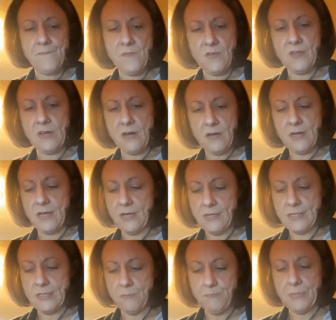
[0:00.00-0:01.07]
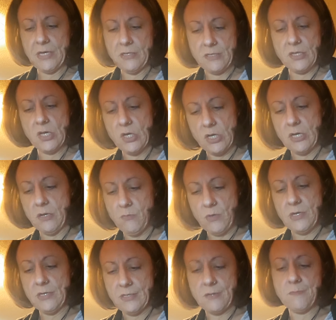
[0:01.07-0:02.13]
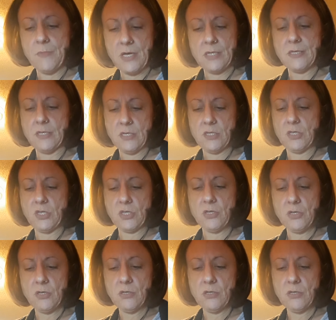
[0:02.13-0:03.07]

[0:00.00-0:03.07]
For the highest and best good. What is the message?